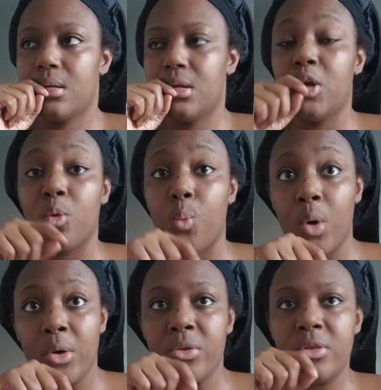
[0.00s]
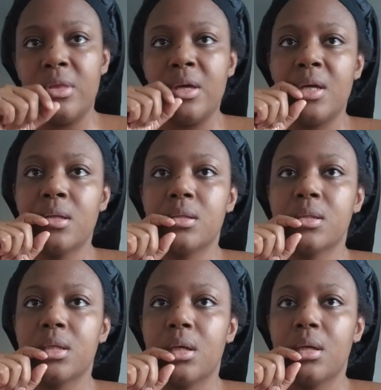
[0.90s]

You're worth this.